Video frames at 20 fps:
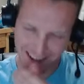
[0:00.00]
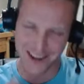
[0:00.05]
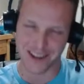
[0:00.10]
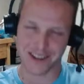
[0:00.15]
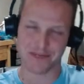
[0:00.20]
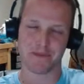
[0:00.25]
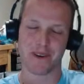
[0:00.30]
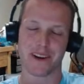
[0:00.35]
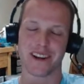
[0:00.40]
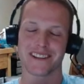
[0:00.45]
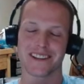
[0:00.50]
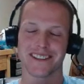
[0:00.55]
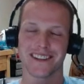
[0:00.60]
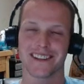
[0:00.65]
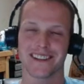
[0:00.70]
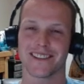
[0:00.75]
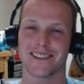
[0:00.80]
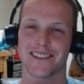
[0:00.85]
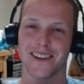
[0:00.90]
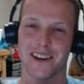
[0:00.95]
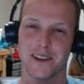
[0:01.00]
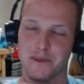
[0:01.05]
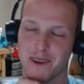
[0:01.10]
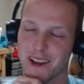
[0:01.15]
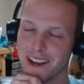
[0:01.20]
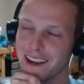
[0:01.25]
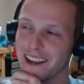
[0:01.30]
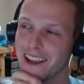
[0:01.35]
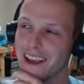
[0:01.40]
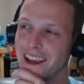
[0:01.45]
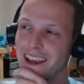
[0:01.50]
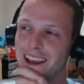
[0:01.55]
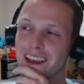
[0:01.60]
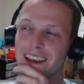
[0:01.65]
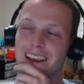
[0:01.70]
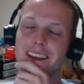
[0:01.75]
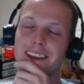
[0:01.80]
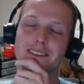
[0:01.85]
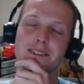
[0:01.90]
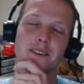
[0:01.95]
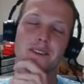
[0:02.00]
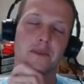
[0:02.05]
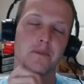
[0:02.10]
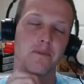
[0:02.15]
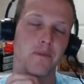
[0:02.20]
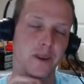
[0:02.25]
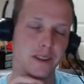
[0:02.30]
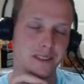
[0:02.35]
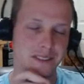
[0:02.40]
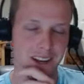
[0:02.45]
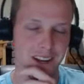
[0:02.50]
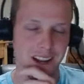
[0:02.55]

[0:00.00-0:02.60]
his buddy said to chair, man, he started busting.